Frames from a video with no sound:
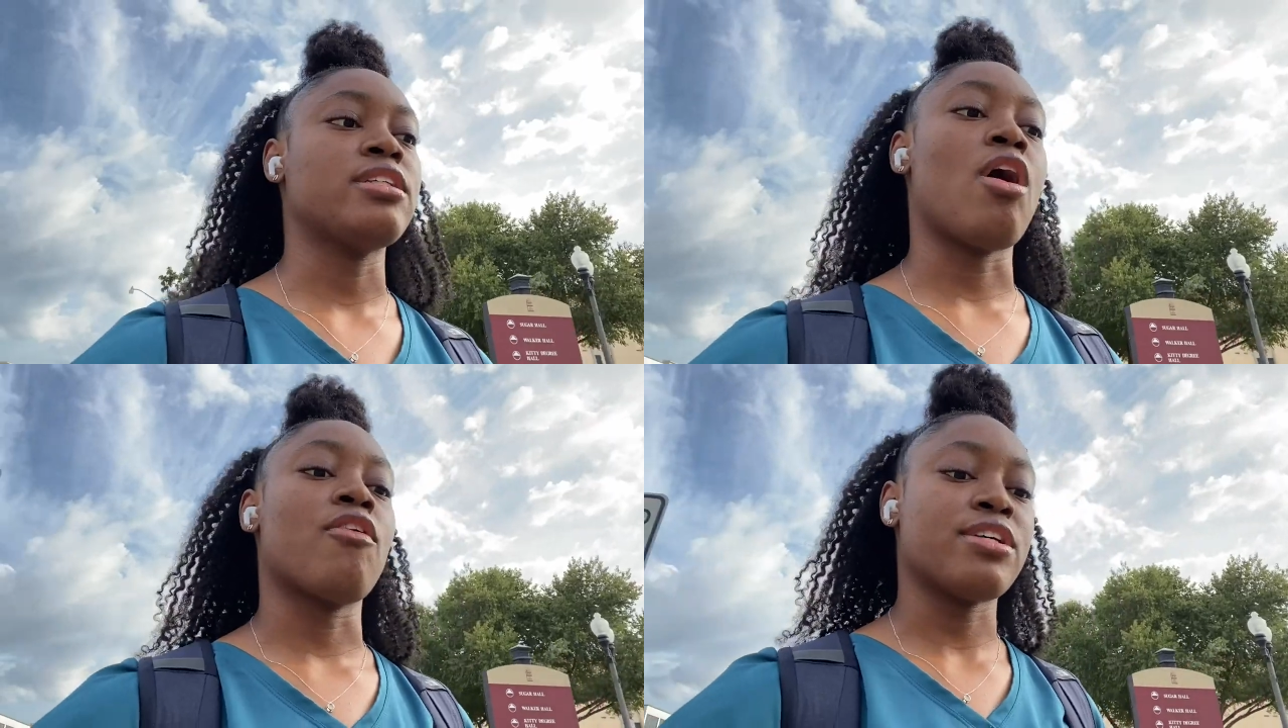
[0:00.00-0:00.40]

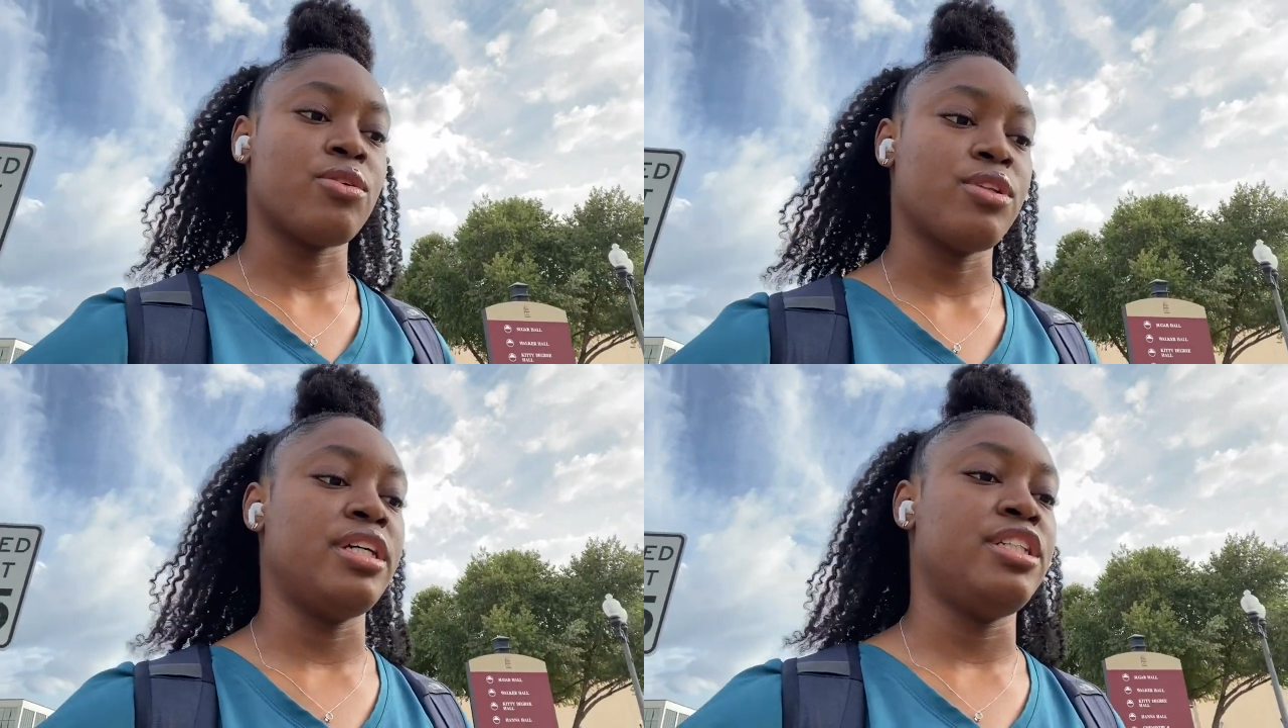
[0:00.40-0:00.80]
all that's
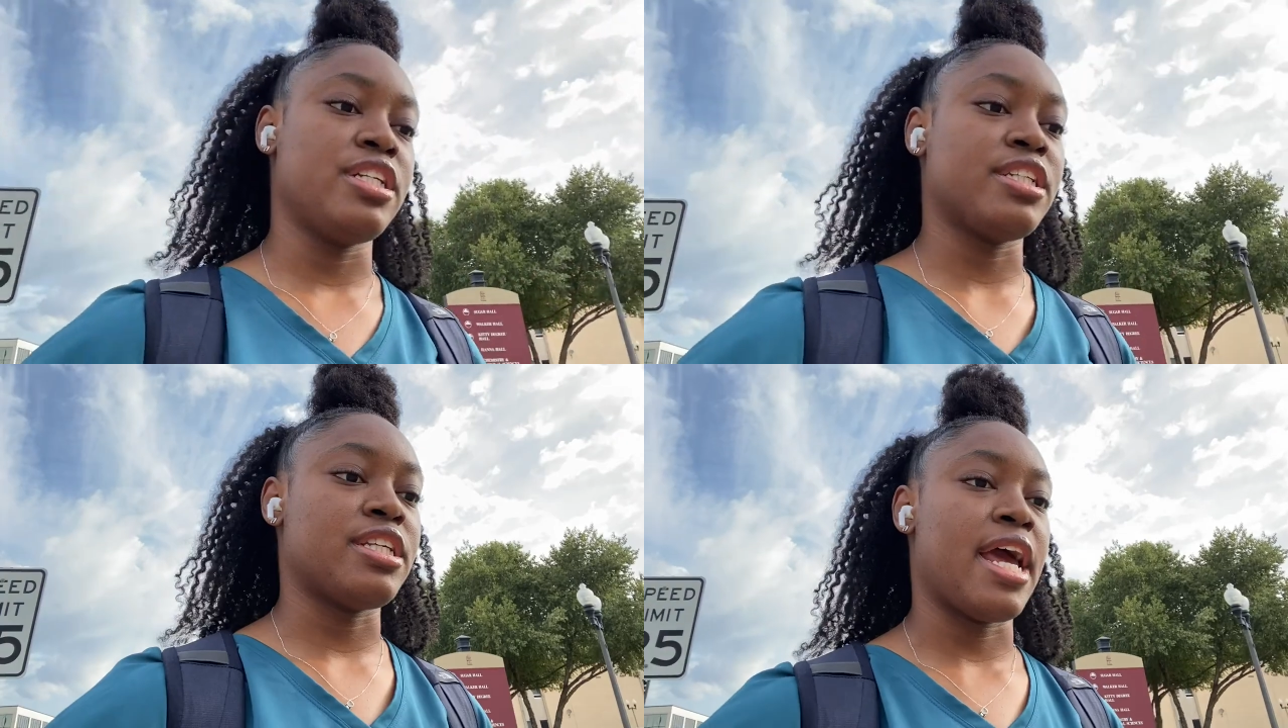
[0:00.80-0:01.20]
on the
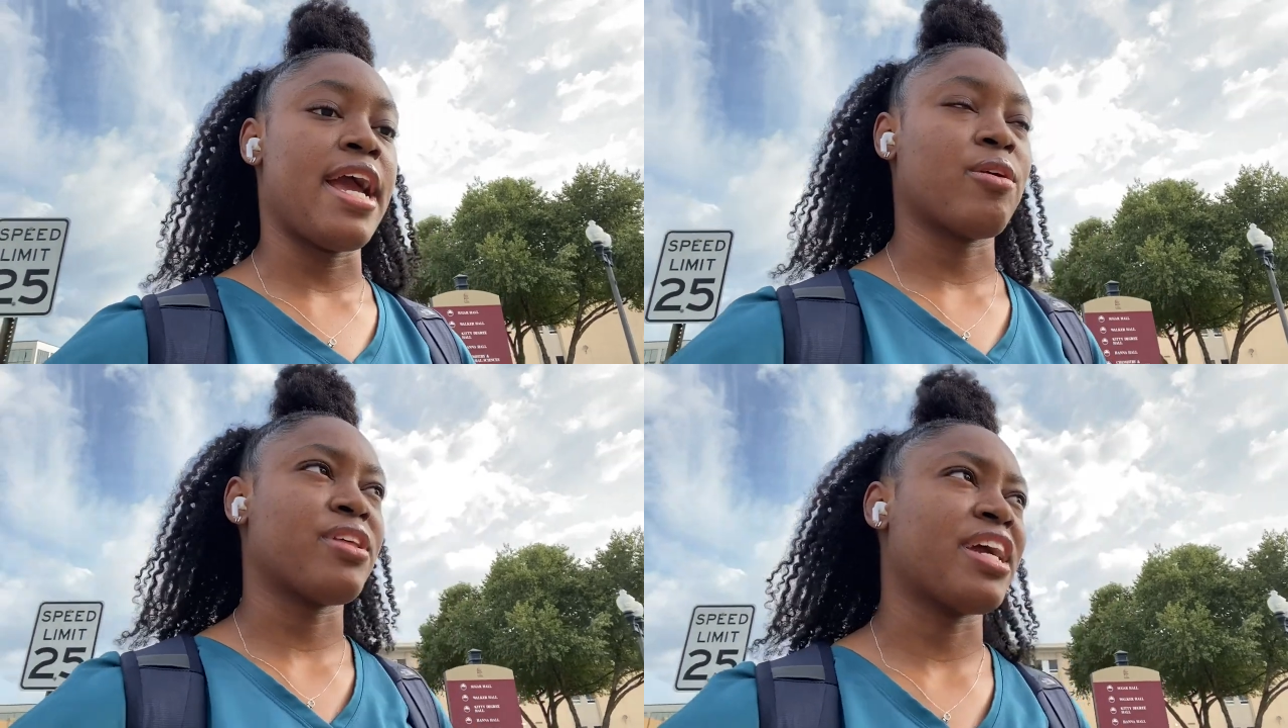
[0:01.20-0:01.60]
agenda today.
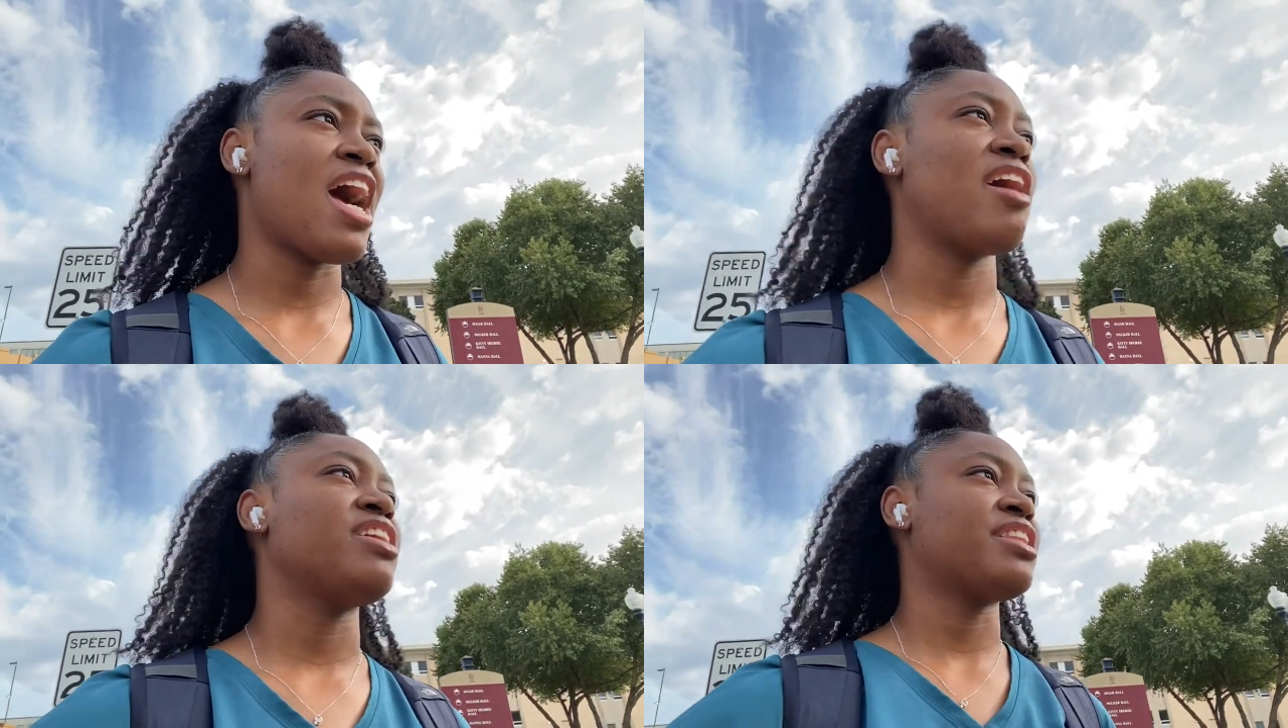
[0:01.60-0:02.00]
I don't think I
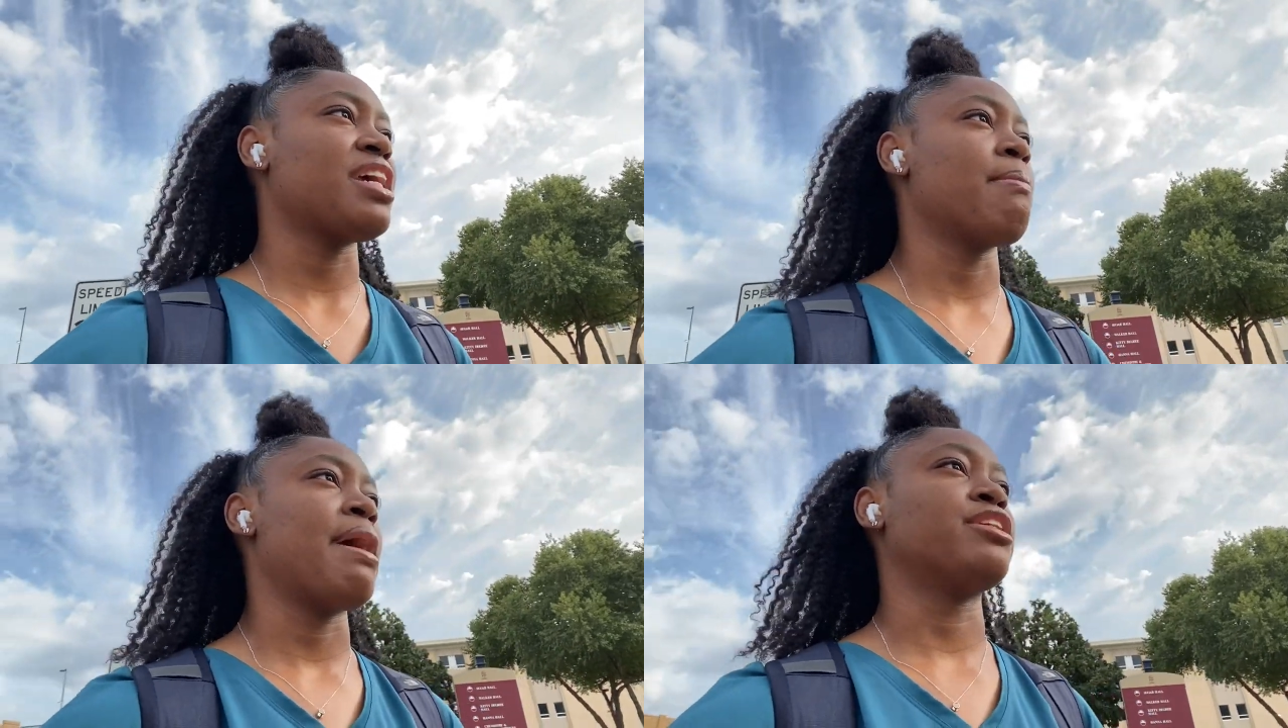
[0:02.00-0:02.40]
have
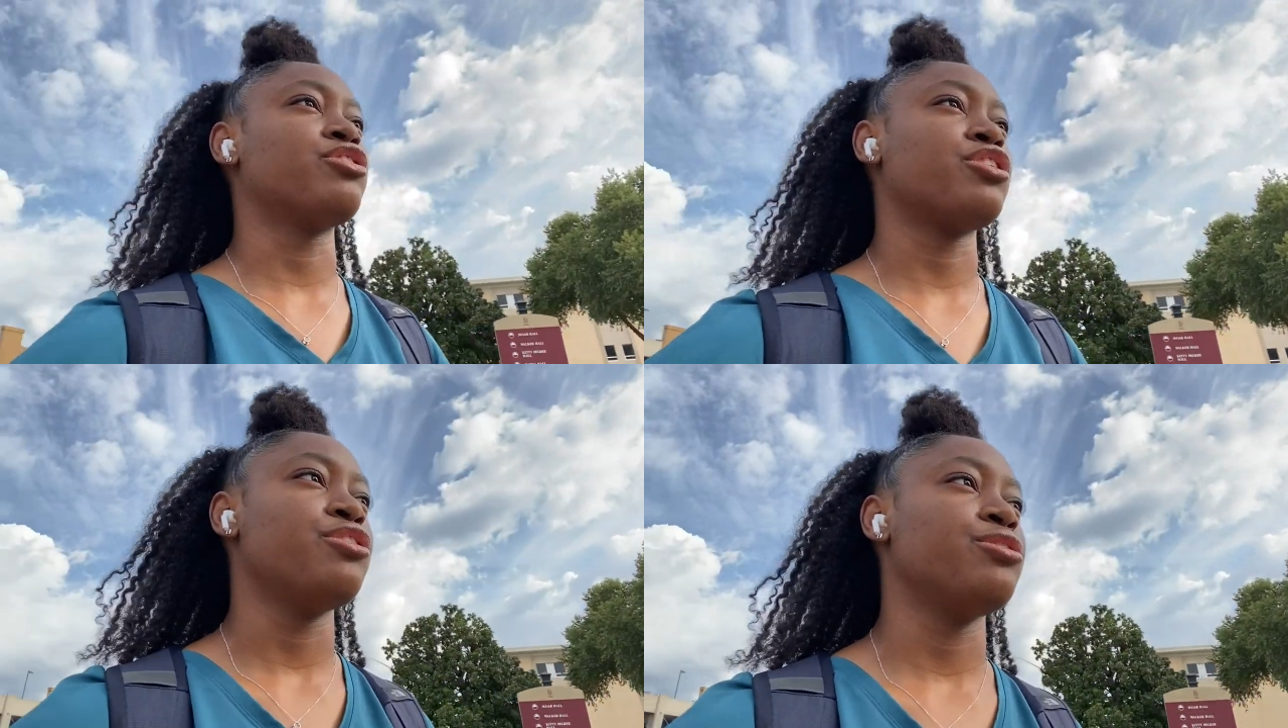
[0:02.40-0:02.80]
anything major to do,